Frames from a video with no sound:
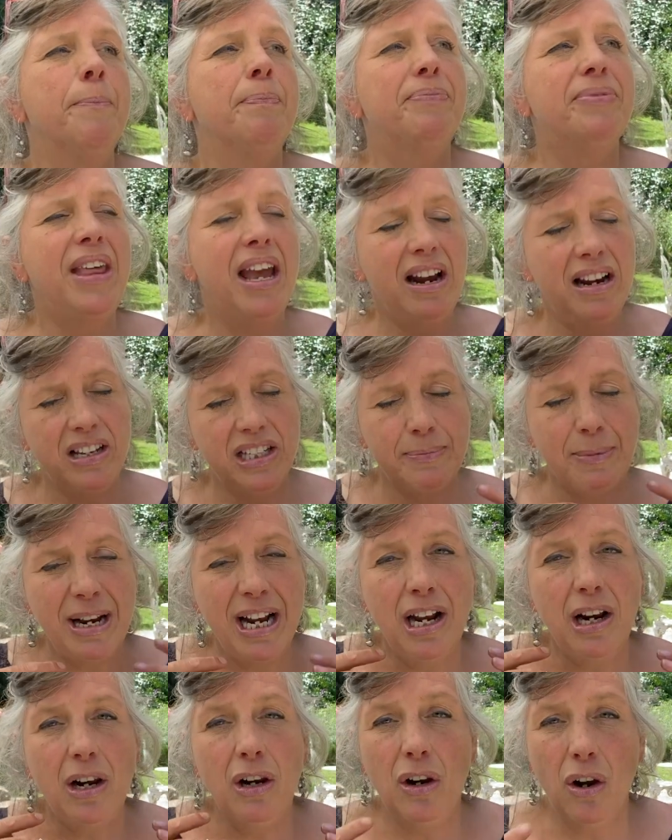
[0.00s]
There has been
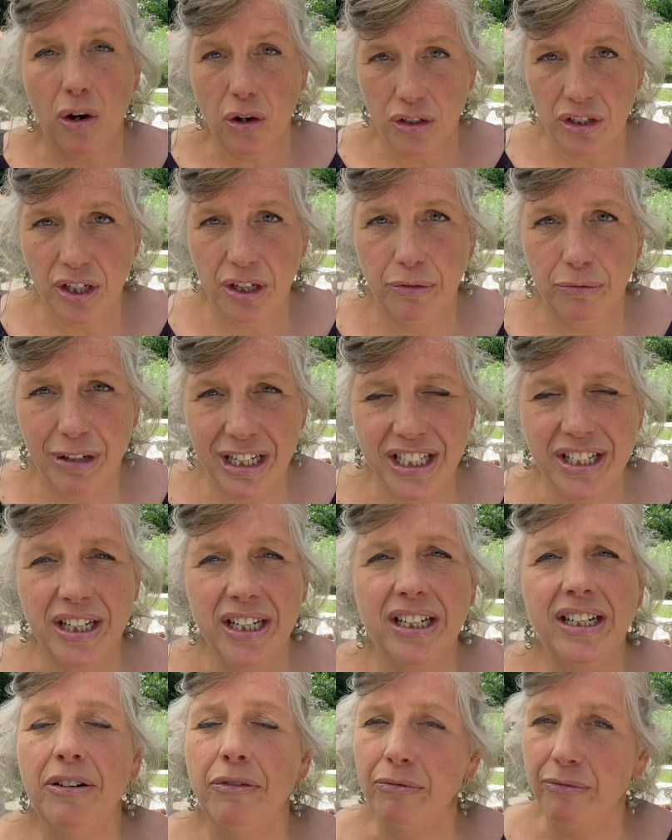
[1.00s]
a lot
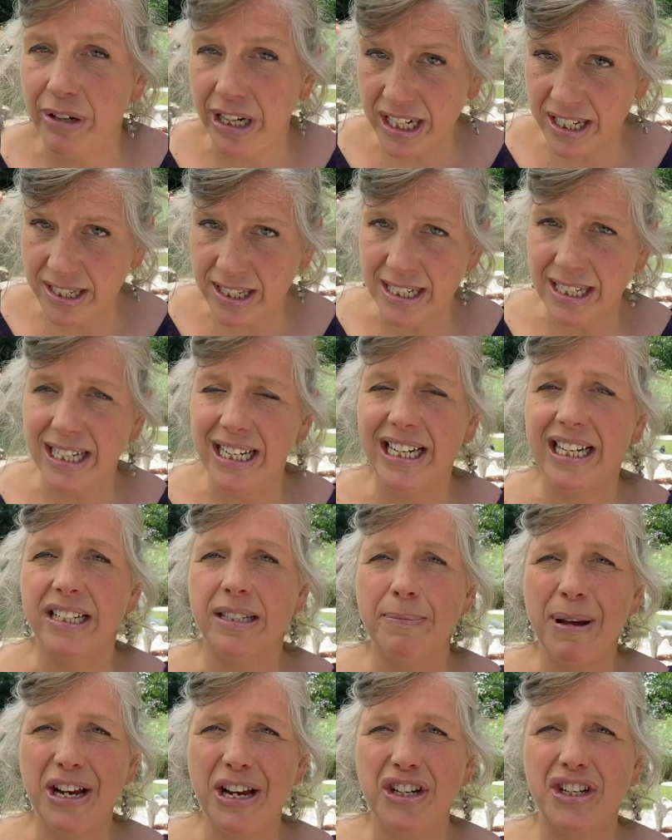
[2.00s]
written, recently
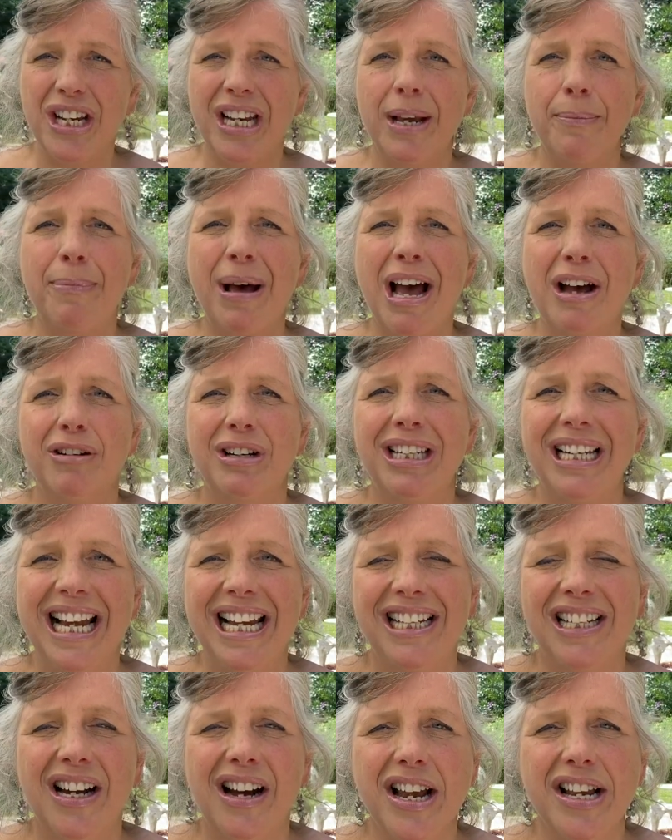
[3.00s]
especially, about ley
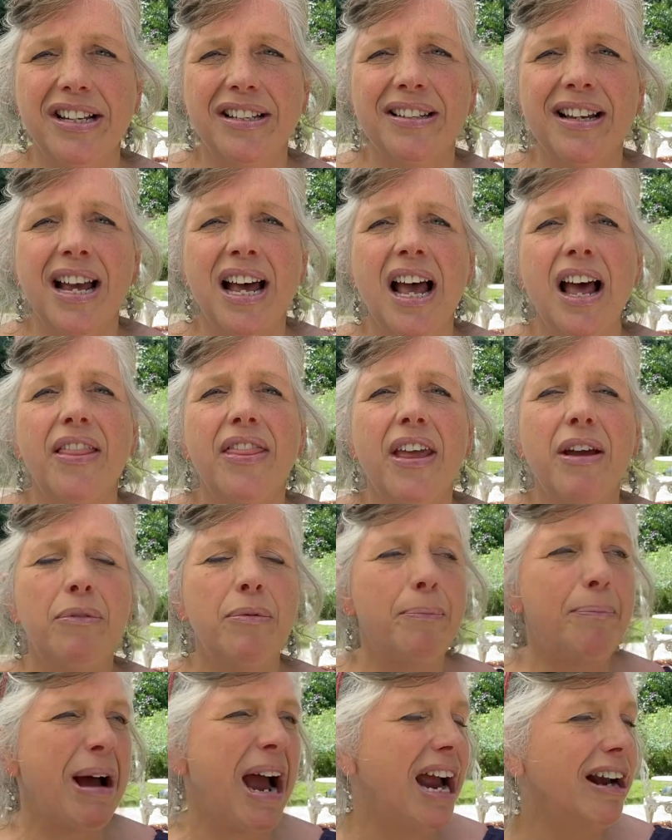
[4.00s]
lines. They
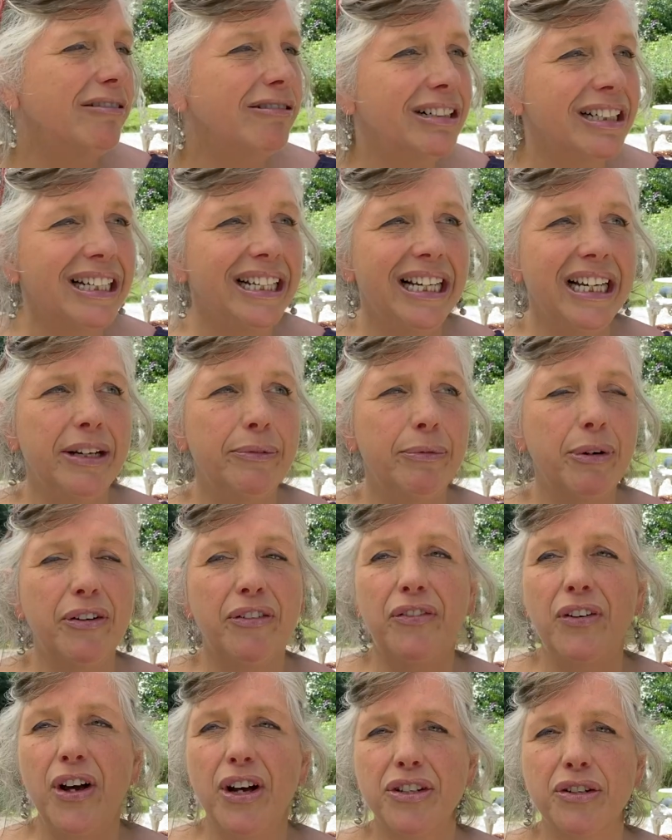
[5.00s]
apparently were
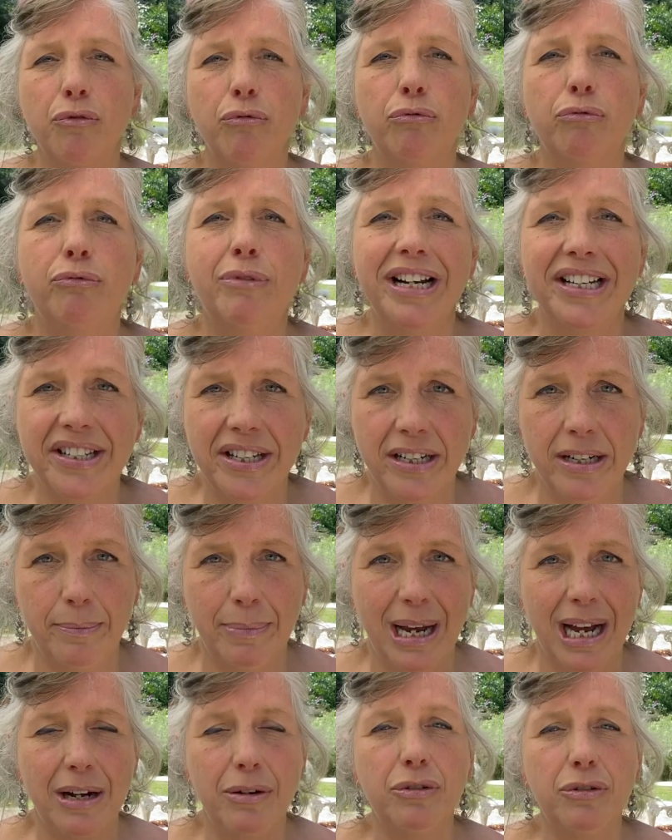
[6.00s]
first written
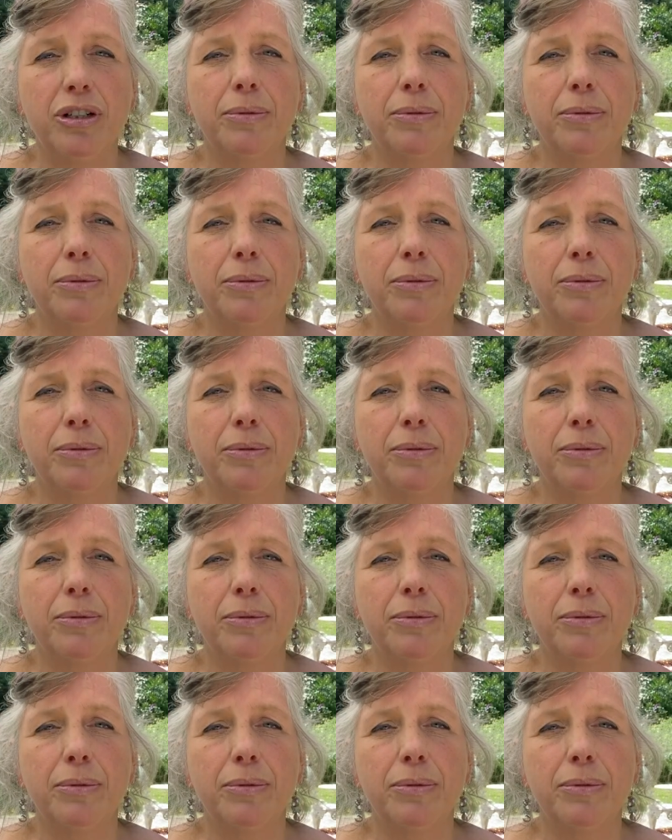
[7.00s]
about